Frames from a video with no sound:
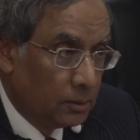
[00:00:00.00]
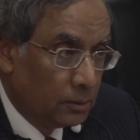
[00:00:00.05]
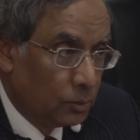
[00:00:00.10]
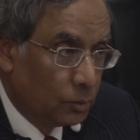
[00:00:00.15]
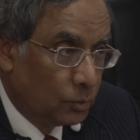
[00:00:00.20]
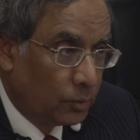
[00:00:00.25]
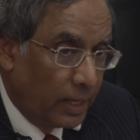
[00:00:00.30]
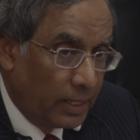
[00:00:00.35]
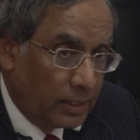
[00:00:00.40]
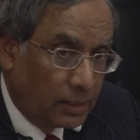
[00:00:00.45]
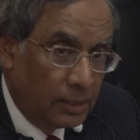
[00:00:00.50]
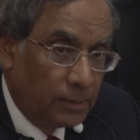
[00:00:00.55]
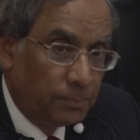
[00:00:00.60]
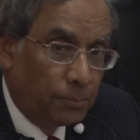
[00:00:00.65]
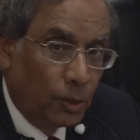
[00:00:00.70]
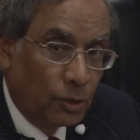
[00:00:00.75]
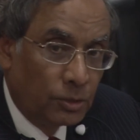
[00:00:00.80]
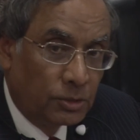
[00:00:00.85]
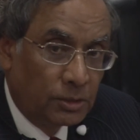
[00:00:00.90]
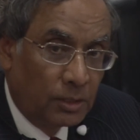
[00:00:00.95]
You rightly
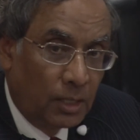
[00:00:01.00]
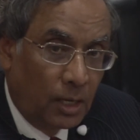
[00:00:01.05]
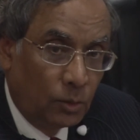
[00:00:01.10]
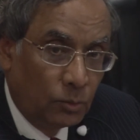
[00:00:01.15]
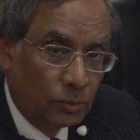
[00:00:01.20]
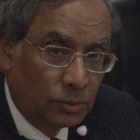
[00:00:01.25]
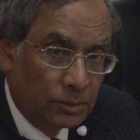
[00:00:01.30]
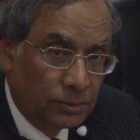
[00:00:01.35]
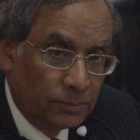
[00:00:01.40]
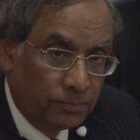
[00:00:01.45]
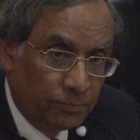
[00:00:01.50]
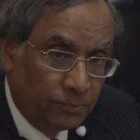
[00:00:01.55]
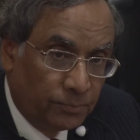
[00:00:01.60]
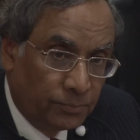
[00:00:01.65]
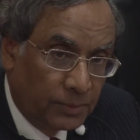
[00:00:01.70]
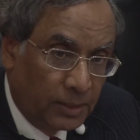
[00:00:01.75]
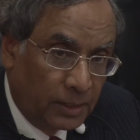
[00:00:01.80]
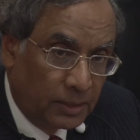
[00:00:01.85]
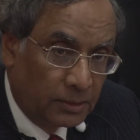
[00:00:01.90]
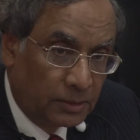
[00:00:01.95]
pointed out
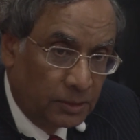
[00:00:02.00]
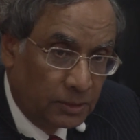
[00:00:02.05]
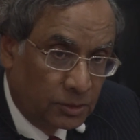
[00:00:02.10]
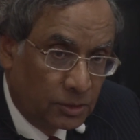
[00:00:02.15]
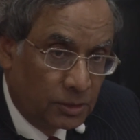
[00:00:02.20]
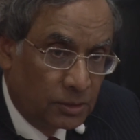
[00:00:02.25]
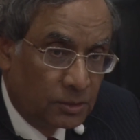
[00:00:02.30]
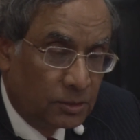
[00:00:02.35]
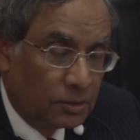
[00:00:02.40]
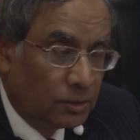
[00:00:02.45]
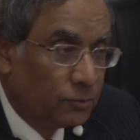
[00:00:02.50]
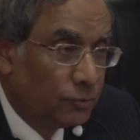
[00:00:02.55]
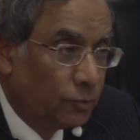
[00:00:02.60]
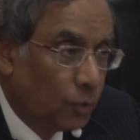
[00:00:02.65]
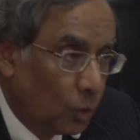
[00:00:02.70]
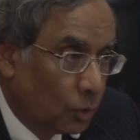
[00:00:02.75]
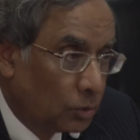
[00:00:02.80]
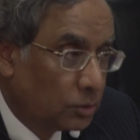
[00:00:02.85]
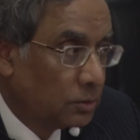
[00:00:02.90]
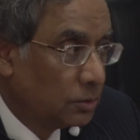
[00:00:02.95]
that this is the
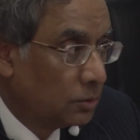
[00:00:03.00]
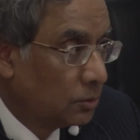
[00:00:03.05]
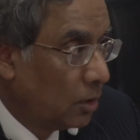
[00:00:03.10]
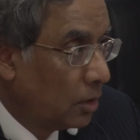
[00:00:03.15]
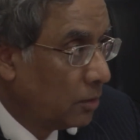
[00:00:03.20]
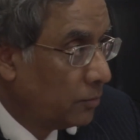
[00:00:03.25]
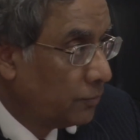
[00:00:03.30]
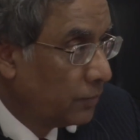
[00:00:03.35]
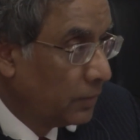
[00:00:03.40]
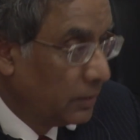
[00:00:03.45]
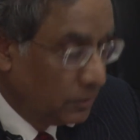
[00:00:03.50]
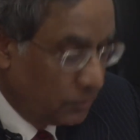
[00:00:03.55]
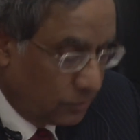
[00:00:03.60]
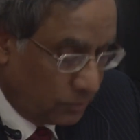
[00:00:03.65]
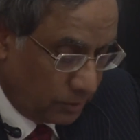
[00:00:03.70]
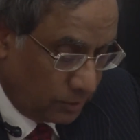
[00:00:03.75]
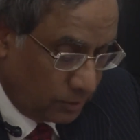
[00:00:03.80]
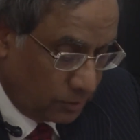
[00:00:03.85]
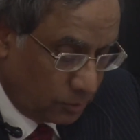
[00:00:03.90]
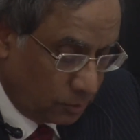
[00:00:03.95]
fourth conference
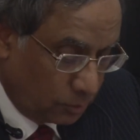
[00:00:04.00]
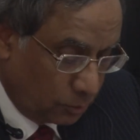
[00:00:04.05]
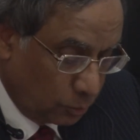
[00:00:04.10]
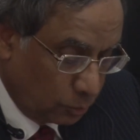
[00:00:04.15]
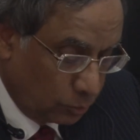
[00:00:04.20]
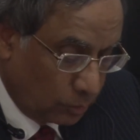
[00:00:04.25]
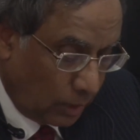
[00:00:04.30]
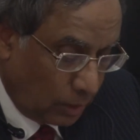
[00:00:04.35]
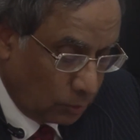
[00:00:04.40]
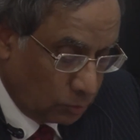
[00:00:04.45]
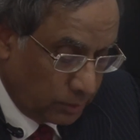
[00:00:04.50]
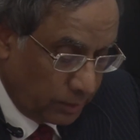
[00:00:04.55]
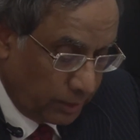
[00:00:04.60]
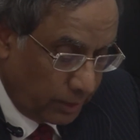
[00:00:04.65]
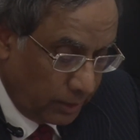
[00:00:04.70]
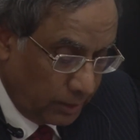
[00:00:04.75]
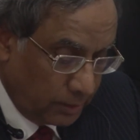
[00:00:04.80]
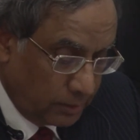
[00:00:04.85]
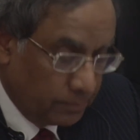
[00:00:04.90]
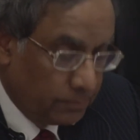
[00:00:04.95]
since
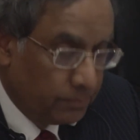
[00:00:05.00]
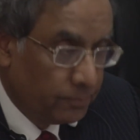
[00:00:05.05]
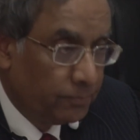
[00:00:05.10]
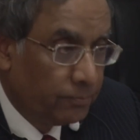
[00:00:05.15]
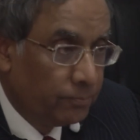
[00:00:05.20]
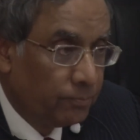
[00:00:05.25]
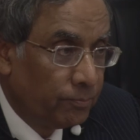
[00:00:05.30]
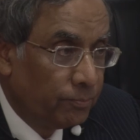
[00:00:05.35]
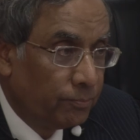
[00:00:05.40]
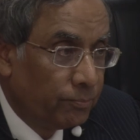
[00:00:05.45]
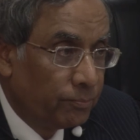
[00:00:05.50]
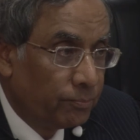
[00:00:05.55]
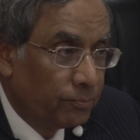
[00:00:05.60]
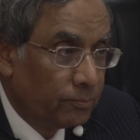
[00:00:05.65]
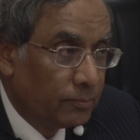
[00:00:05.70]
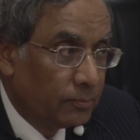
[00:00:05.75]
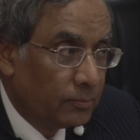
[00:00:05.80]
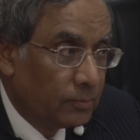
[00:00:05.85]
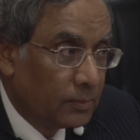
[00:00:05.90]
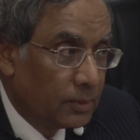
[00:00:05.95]
2008.
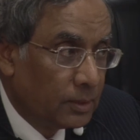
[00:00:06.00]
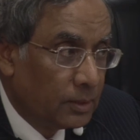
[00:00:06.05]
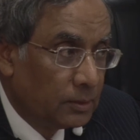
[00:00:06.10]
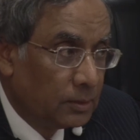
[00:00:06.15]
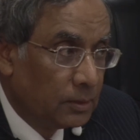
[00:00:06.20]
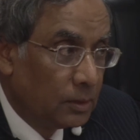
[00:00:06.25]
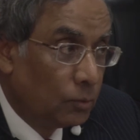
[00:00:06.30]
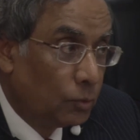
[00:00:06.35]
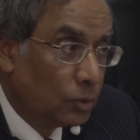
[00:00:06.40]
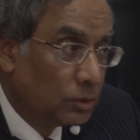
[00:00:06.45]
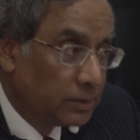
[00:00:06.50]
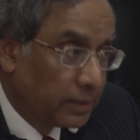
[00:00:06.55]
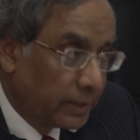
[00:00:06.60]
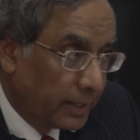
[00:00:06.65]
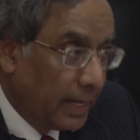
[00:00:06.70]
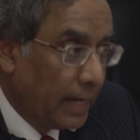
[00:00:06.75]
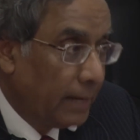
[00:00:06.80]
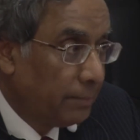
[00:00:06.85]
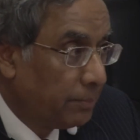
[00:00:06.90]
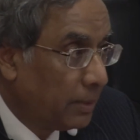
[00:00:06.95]
There was a
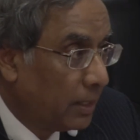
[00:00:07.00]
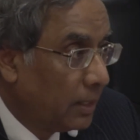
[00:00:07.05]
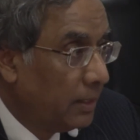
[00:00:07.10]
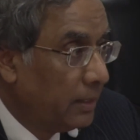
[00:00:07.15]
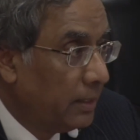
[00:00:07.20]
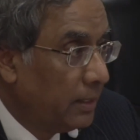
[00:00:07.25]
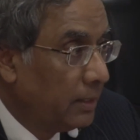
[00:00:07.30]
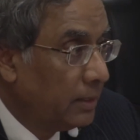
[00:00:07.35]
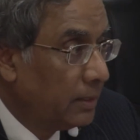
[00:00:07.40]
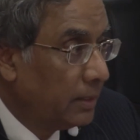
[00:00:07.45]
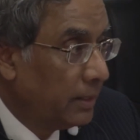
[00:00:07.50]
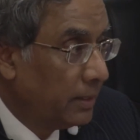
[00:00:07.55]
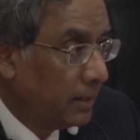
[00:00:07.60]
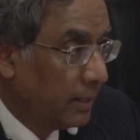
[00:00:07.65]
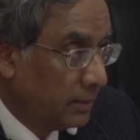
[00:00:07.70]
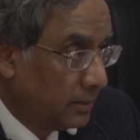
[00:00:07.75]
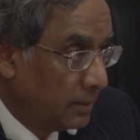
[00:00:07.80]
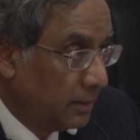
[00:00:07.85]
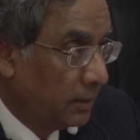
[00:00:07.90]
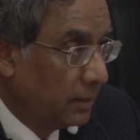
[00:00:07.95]
gap earlier,
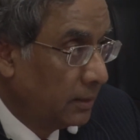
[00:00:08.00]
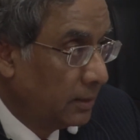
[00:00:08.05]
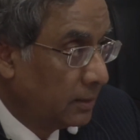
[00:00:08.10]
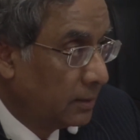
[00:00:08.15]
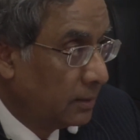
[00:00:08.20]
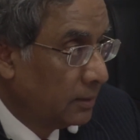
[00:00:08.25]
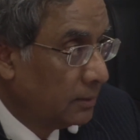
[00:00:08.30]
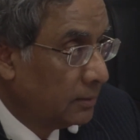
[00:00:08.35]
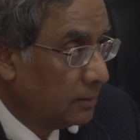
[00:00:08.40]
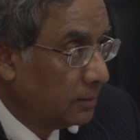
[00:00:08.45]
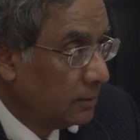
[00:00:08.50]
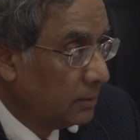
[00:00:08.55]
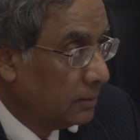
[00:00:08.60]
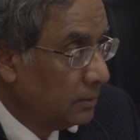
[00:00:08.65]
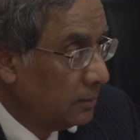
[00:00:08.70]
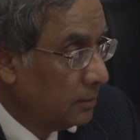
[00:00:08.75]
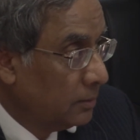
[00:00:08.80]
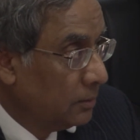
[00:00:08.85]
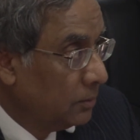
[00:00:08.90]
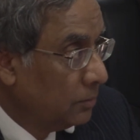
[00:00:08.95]
and I think
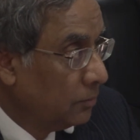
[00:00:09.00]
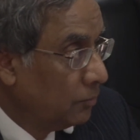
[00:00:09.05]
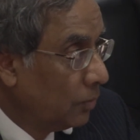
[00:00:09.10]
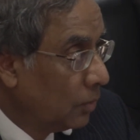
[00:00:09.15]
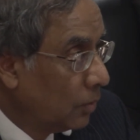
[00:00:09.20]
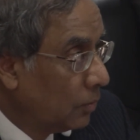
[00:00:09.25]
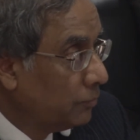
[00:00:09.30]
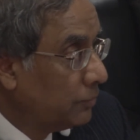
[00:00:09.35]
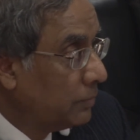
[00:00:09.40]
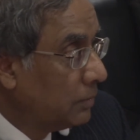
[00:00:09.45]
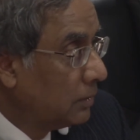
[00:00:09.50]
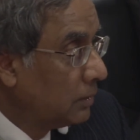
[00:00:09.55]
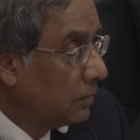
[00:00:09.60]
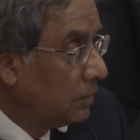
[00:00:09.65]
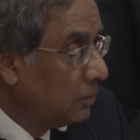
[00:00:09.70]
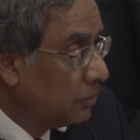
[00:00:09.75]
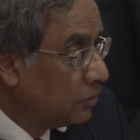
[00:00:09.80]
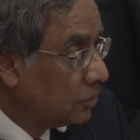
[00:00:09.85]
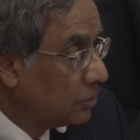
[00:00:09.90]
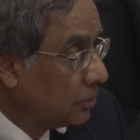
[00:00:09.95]
one of the
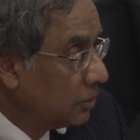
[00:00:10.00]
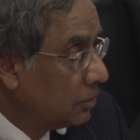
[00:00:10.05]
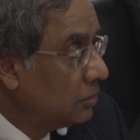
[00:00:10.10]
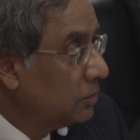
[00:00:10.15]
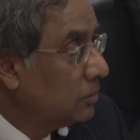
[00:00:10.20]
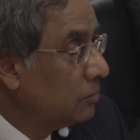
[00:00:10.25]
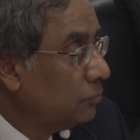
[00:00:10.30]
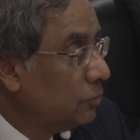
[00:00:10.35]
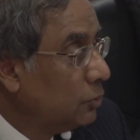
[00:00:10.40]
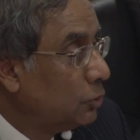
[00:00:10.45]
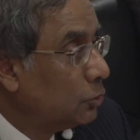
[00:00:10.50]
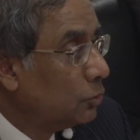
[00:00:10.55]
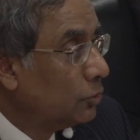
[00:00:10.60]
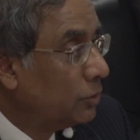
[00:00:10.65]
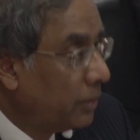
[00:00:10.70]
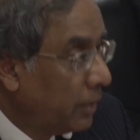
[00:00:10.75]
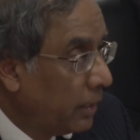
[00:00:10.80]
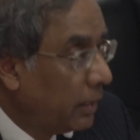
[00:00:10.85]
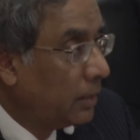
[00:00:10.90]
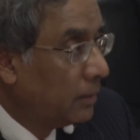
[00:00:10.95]
key decisions we
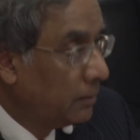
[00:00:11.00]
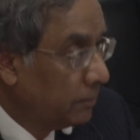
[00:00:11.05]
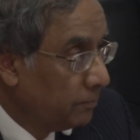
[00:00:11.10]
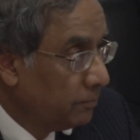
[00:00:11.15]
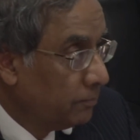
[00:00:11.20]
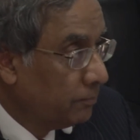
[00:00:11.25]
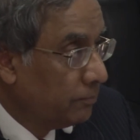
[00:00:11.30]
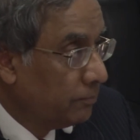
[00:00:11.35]
should take